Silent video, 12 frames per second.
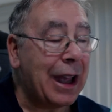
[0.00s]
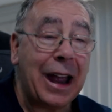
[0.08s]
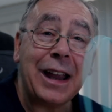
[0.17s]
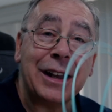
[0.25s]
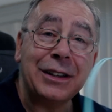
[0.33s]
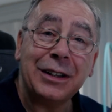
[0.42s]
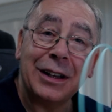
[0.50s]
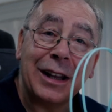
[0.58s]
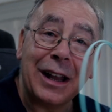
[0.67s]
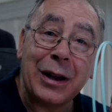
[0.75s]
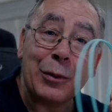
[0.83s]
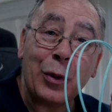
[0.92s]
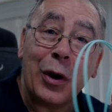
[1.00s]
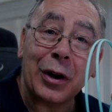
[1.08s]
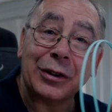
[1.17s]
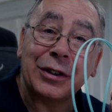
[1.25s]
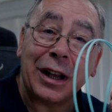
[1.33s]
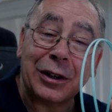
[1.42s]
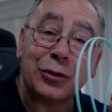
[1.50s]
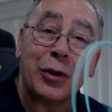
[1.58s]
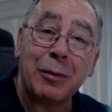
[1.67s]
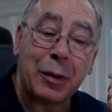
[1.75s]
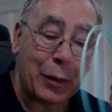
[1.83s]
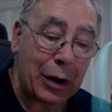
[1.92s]
And it works
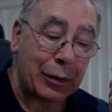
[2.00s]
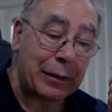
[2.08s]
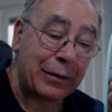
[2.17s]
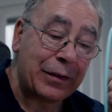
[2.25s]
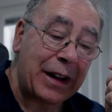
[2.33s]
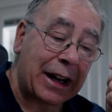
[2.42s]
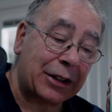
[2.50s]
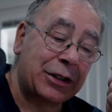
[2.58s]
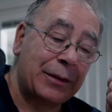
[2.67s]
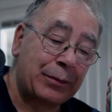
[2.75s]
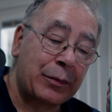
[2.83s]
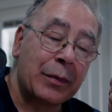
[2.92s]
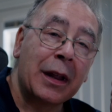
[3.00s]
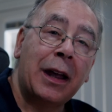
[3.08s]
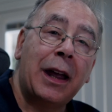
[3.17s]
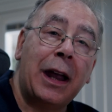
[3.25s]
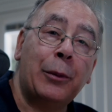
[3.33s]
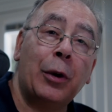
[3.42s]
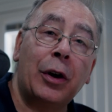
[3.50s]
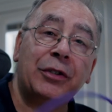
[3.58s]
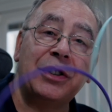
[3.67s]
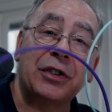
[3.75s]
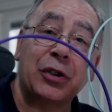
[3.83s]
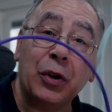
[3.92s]
extremely well. In fact, it
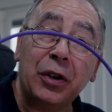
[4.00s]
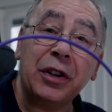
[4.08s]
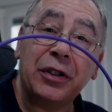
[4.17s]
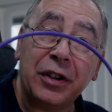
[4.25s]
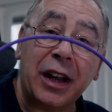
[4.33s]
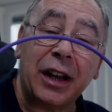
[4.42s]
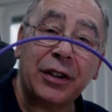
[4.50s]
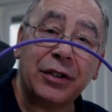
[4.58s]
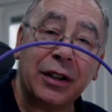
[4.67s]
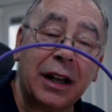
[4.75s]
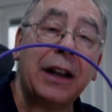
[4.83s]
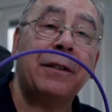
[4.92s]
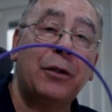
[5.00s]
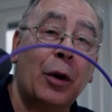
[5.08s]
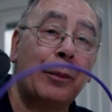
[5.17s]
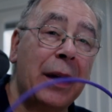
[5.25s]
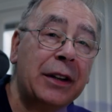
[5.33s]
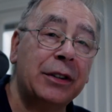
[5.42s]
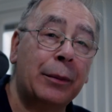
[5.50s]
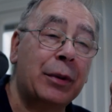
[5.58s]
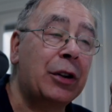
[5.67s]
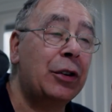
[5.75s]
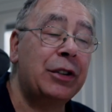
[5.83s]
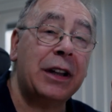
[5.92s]
works as good as this, if not better,
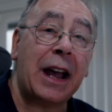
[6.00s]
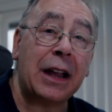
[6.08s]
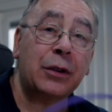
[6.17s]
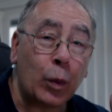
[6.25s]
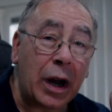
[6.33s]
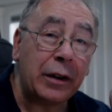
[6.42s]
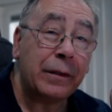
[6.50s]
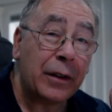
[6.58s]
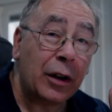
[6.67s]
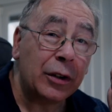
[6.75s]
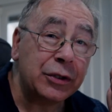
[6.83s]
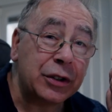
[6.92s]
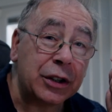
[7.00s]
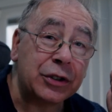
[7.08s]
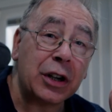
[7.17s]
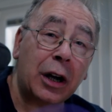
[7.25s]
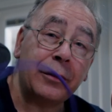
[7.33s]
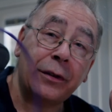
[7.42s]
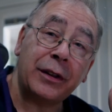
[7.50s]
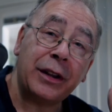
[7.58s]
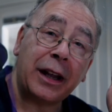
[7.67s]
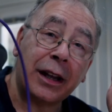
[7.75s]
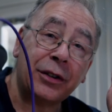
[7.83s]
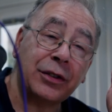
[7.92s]
because it has one advantage over
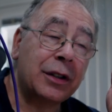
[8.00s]
this.